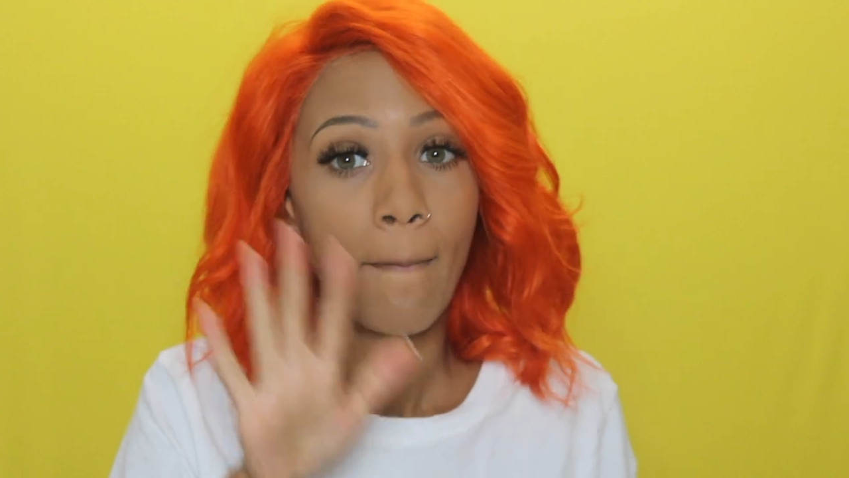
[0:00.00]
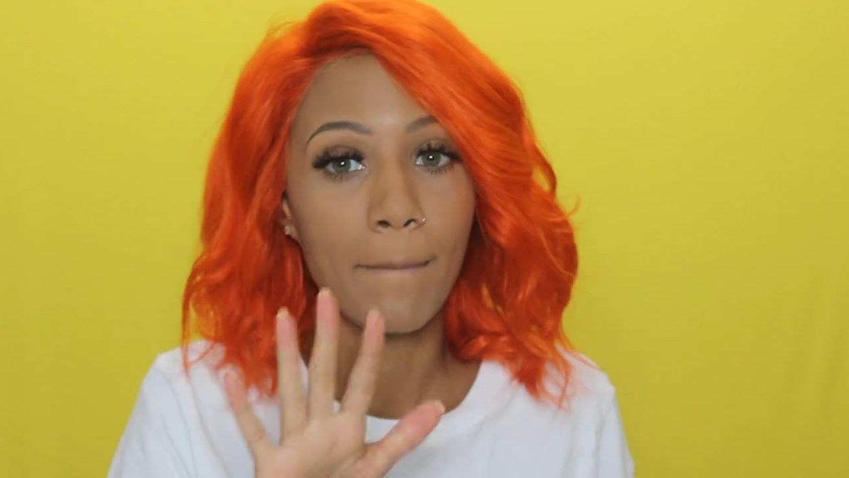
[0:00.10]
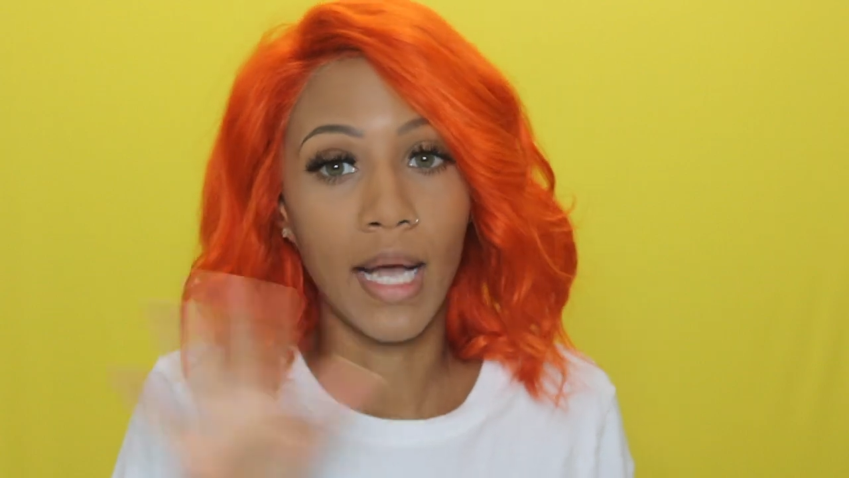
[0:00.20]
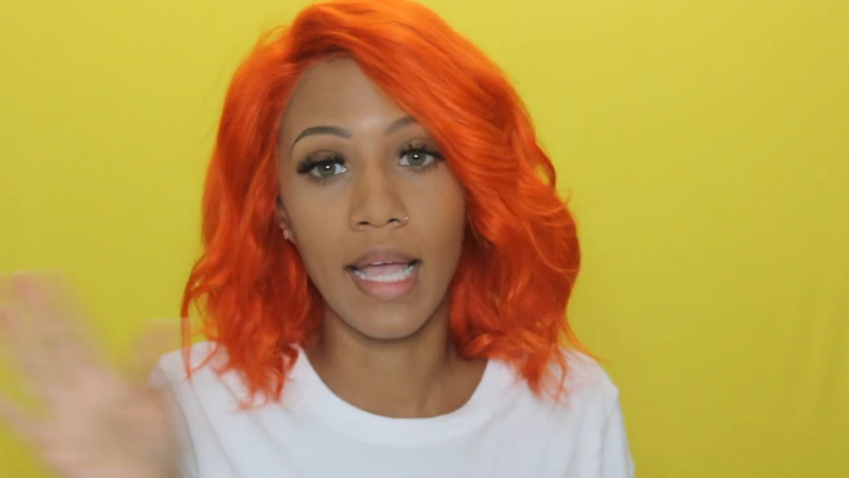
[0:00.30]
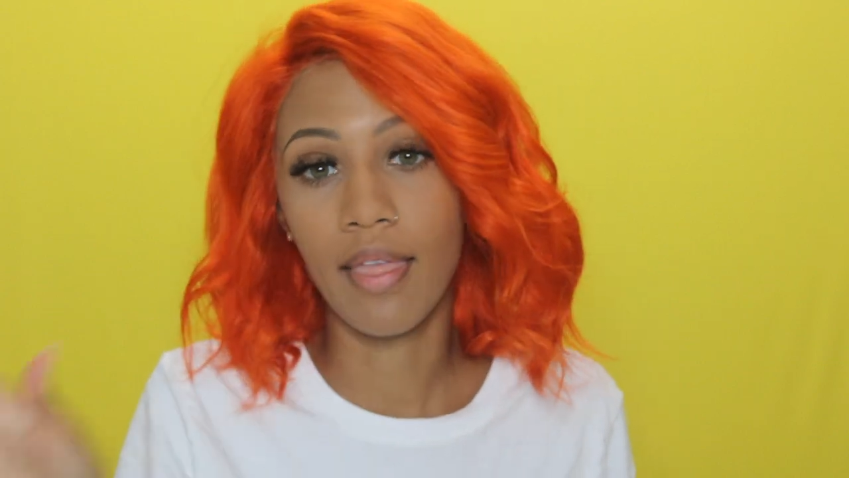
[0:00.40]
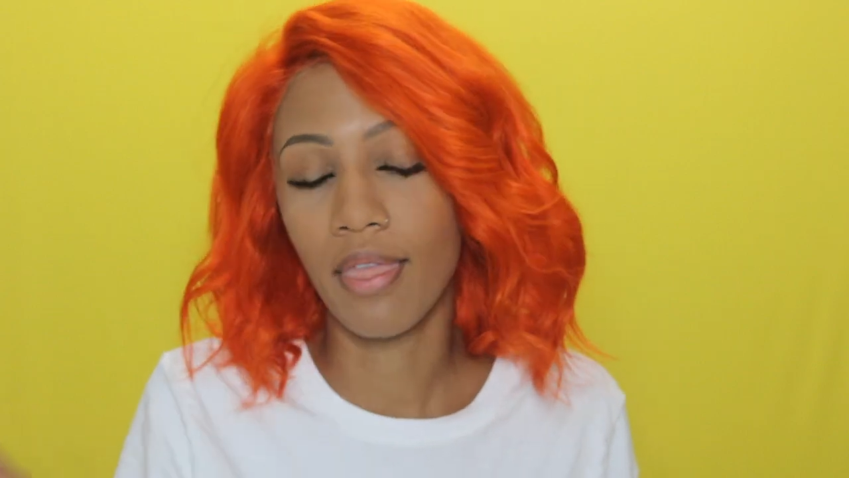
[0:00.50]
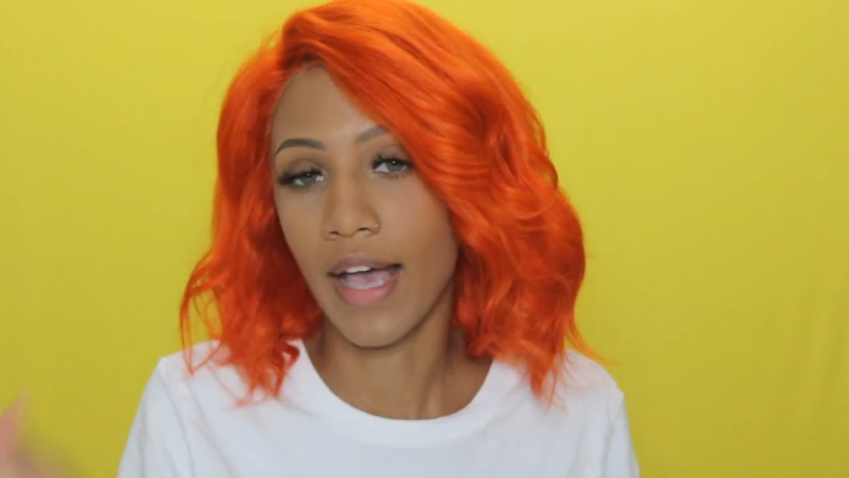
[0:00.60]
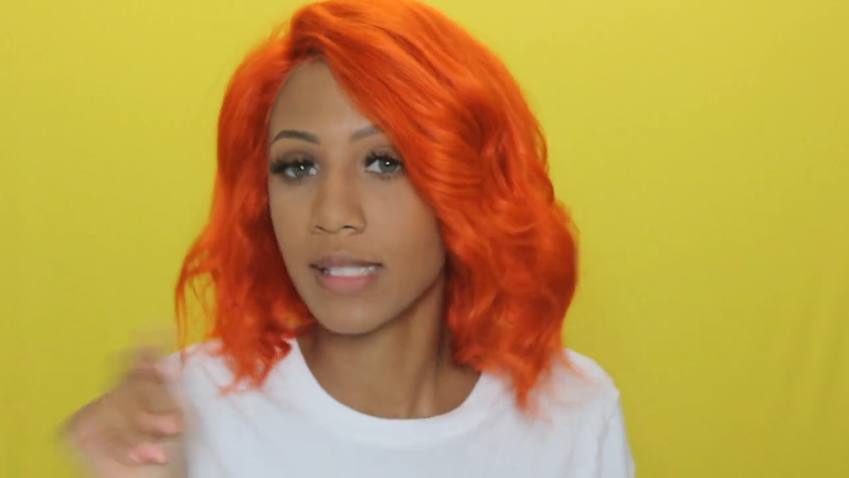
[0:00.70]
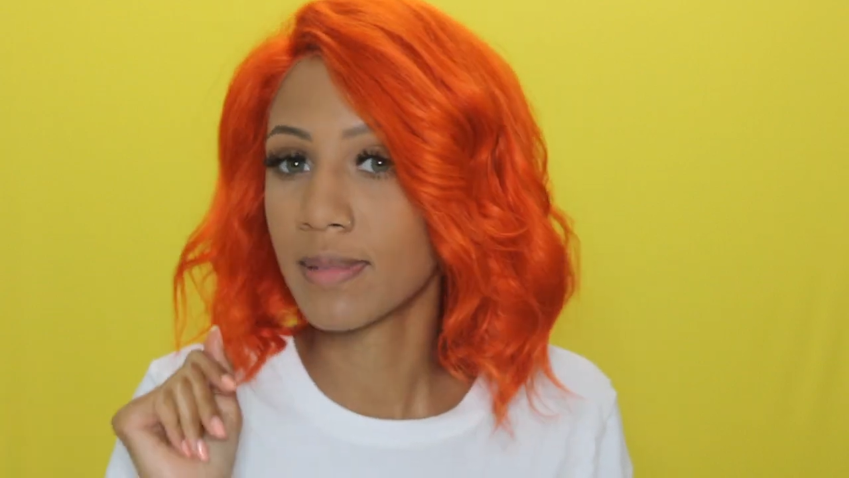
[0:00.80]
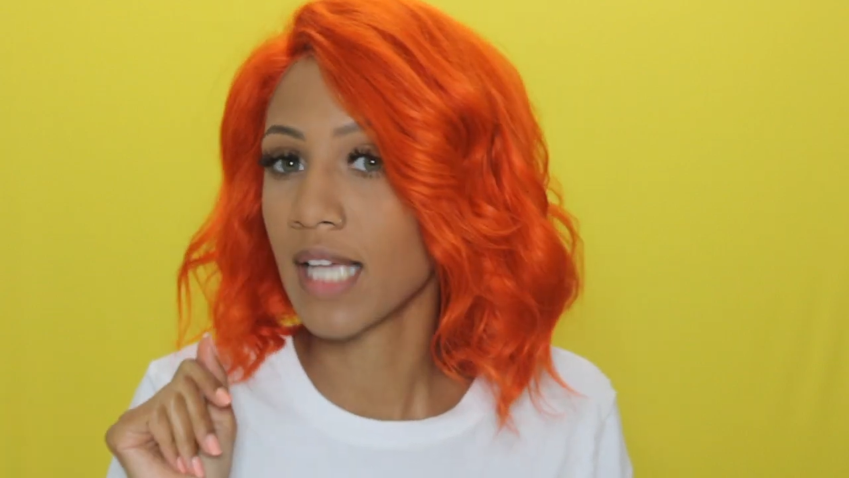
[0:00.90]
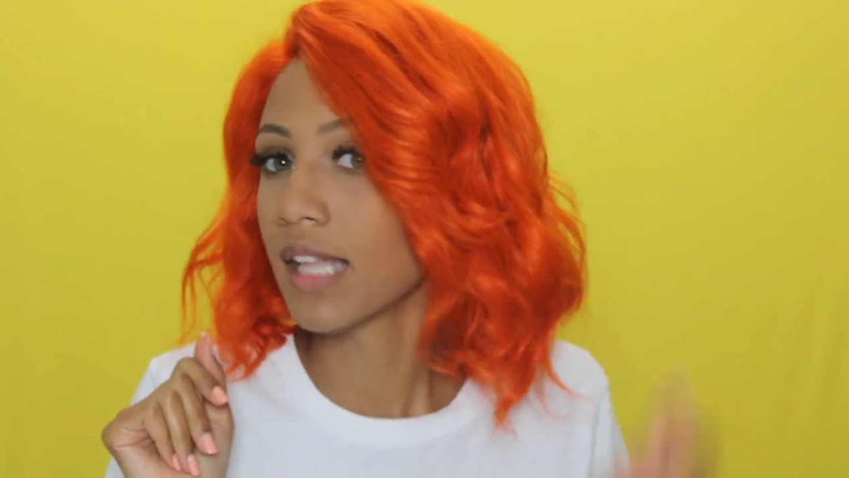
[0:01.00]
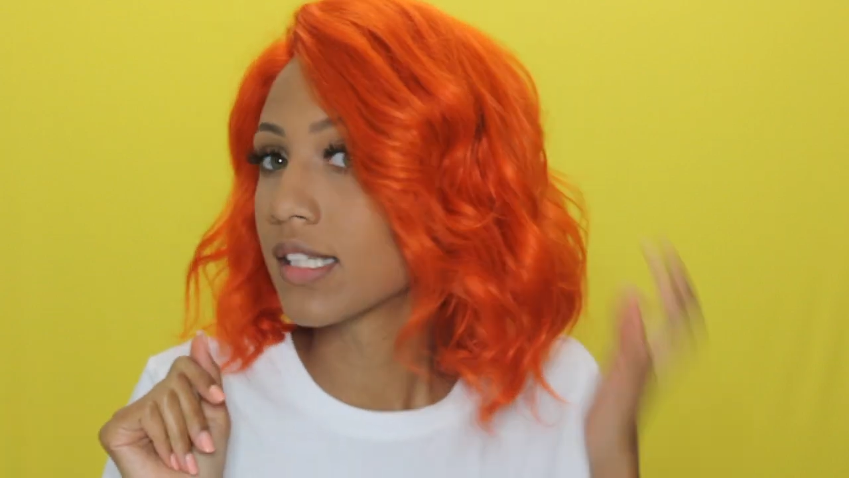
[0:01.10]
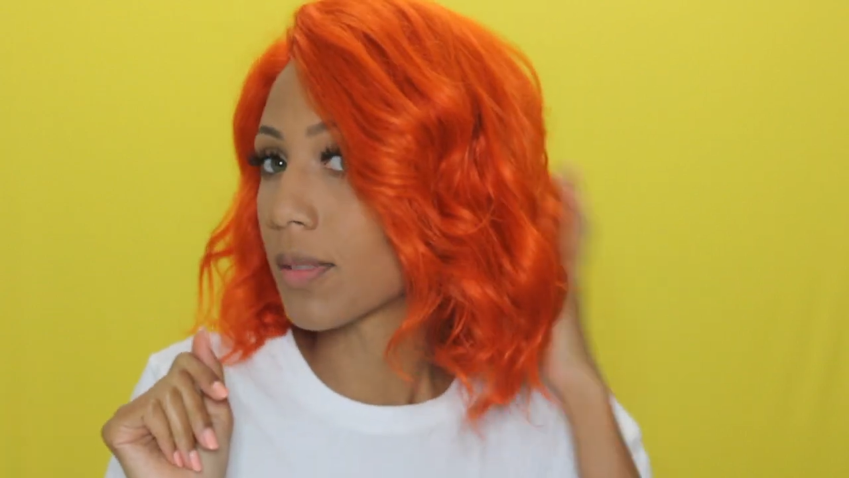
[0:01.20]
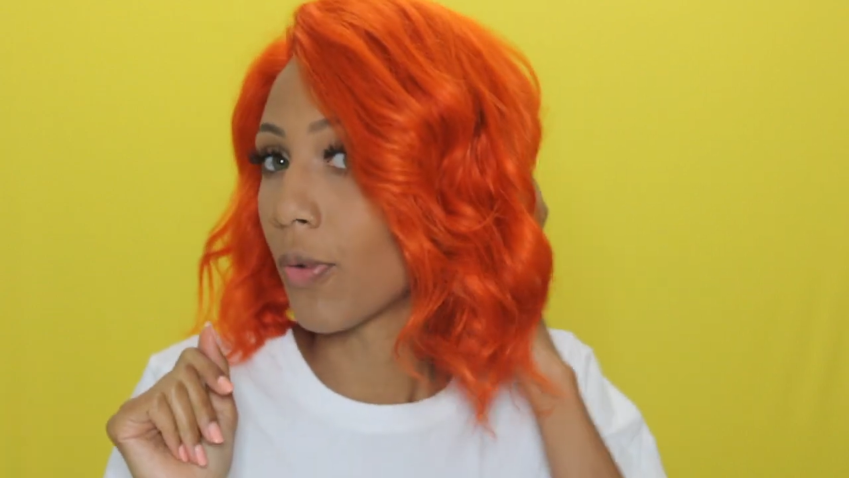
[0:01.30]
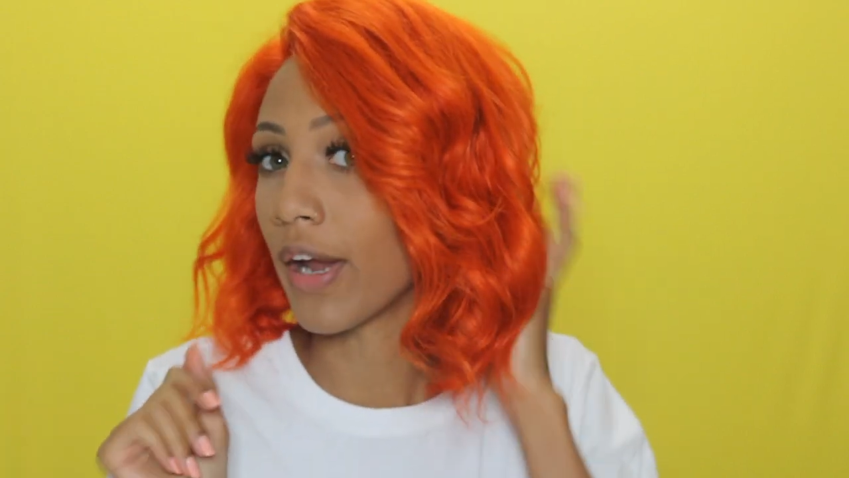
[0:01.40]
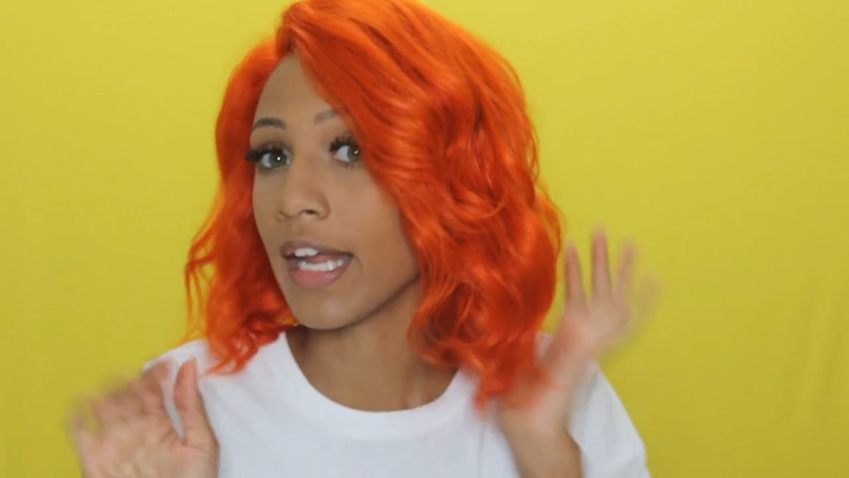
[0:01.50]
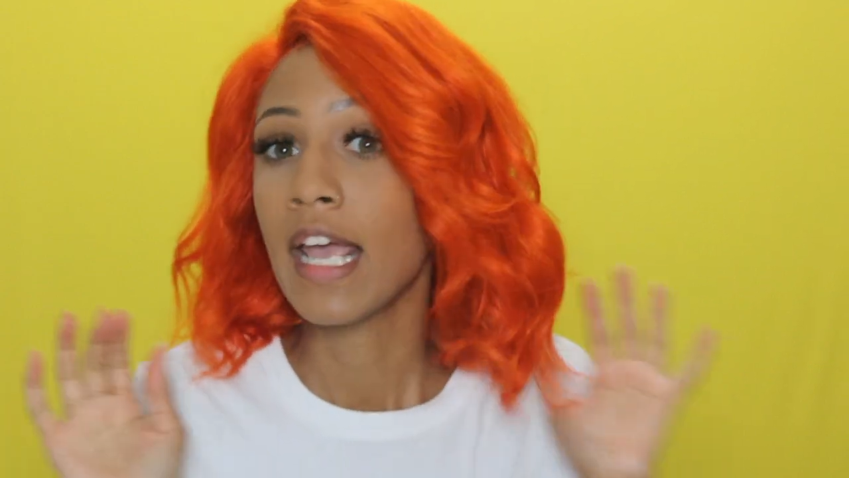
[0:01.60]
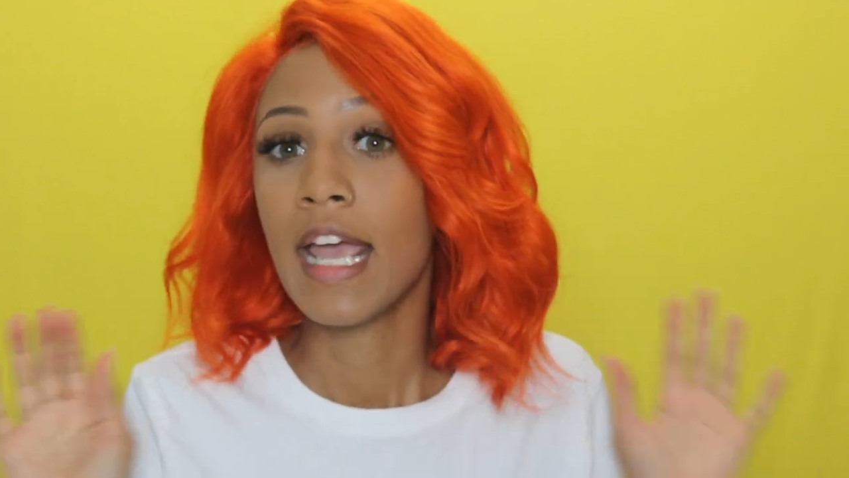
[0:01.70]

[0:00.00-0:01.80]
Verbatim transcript: but that's besides the point.